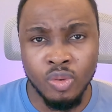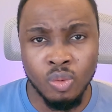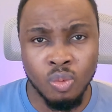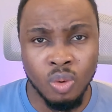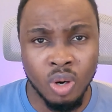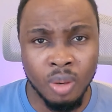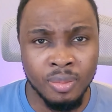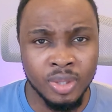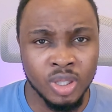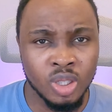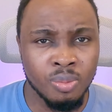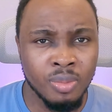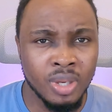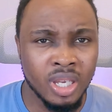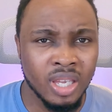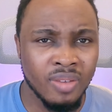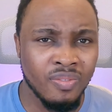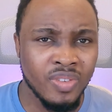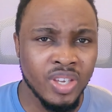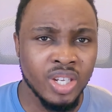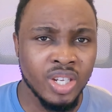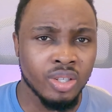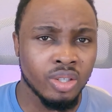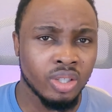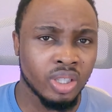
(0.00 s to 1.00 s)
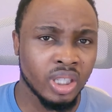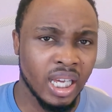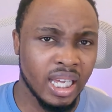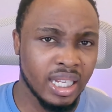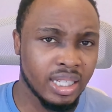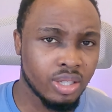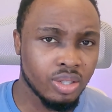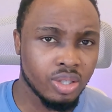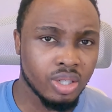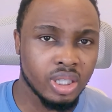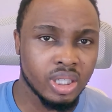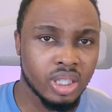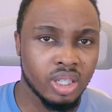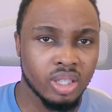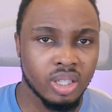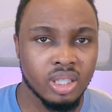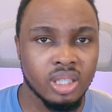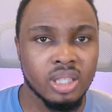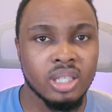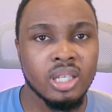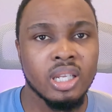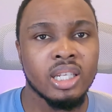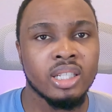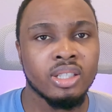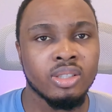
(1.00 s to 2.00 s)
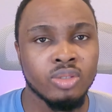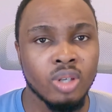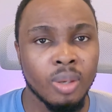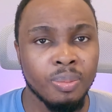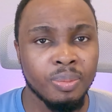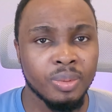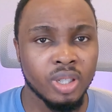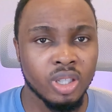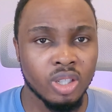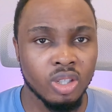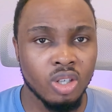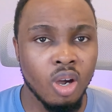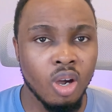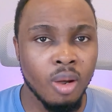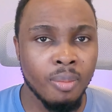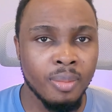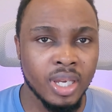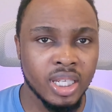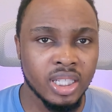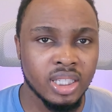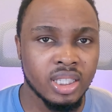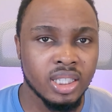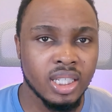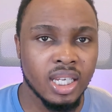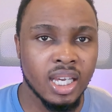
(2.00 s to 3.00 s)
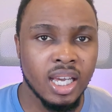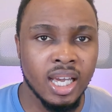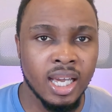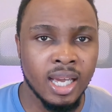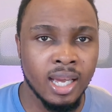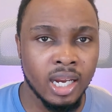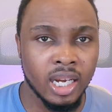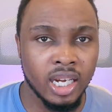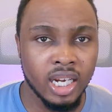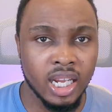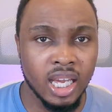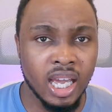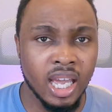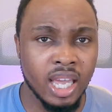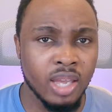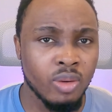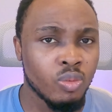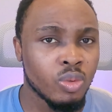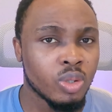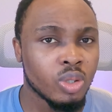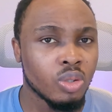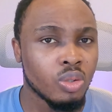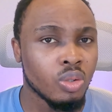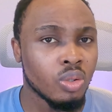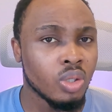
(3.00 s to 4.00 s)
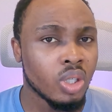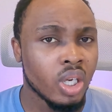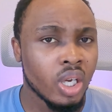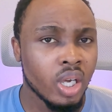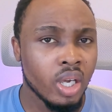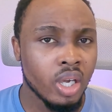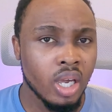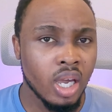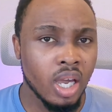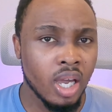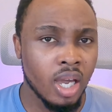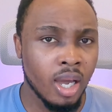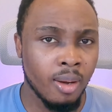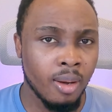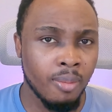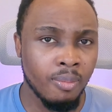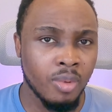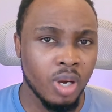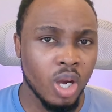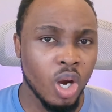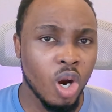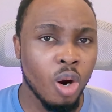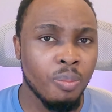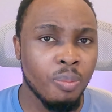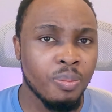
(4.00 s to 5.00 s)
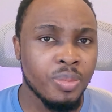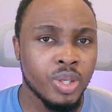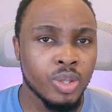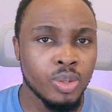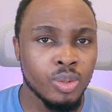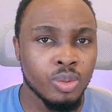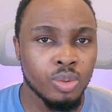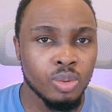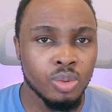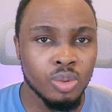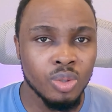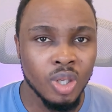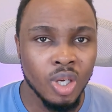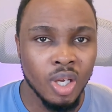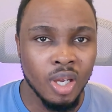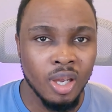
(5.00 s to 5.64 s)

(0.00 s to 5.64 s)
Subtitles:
you want me to make a video on that, you could just drop it in comments and I will help you